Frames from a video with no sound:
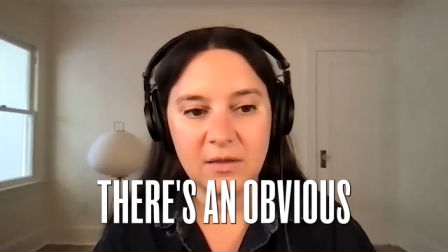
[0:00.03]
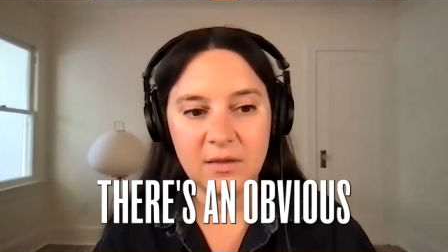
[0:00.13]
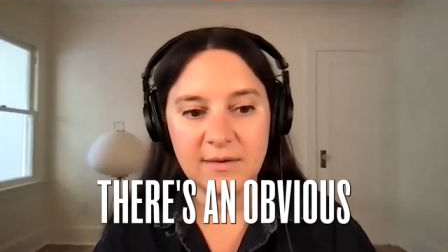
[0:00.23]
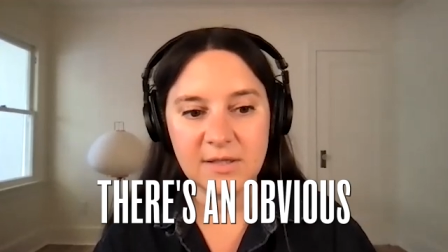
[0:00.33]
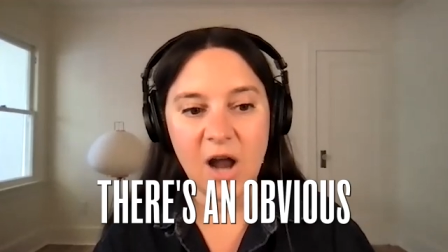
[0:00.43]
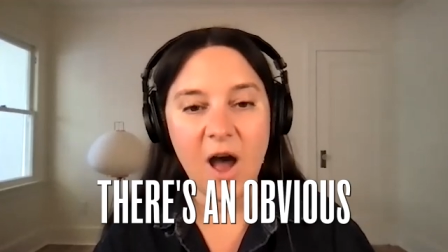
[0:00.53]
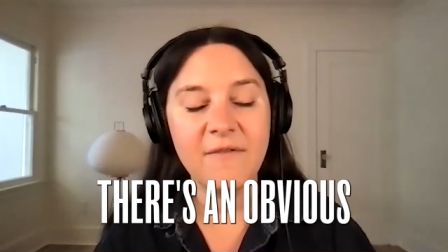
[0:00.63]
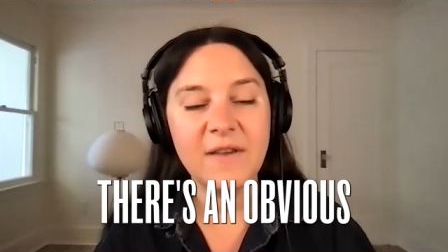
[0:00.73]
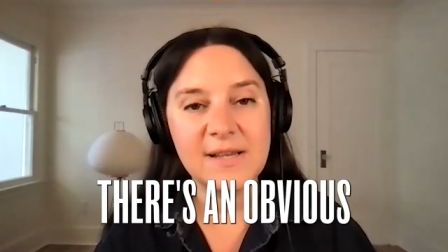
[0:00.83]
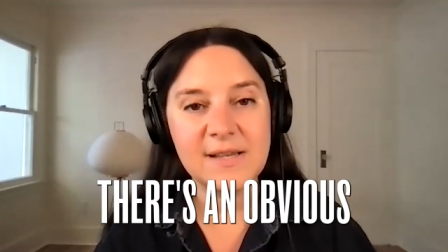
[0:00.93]
there's an
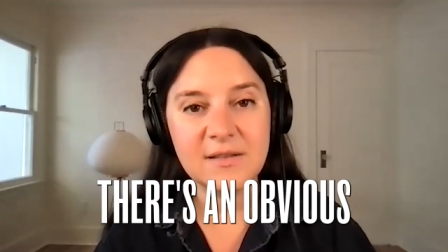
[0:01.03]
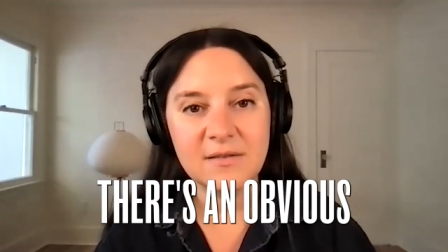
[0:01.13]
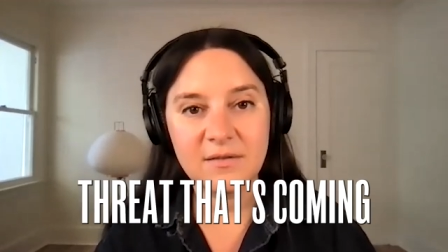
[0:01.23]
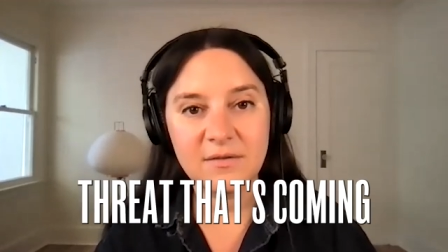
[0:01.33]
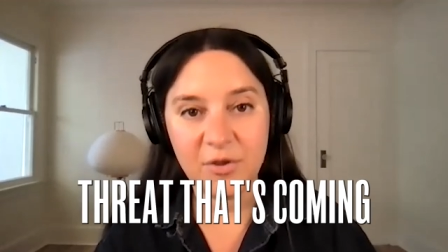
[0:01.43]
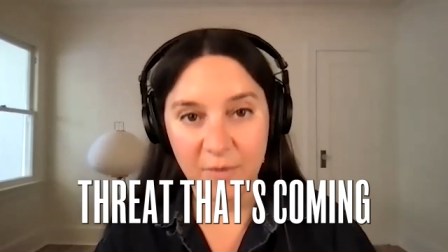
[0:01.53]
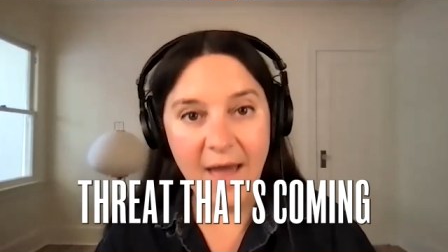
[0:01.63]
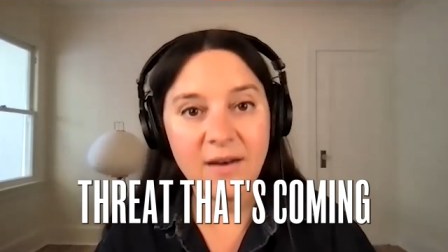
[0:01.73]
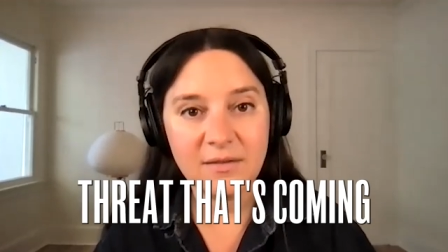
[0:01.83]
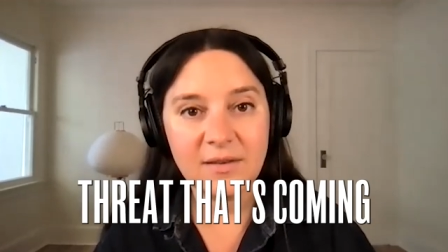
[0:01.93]
obvious
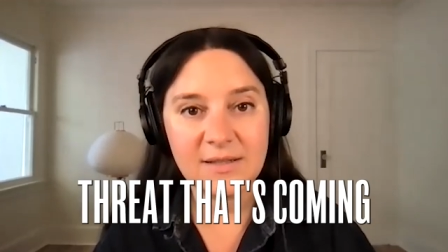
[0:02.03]
threat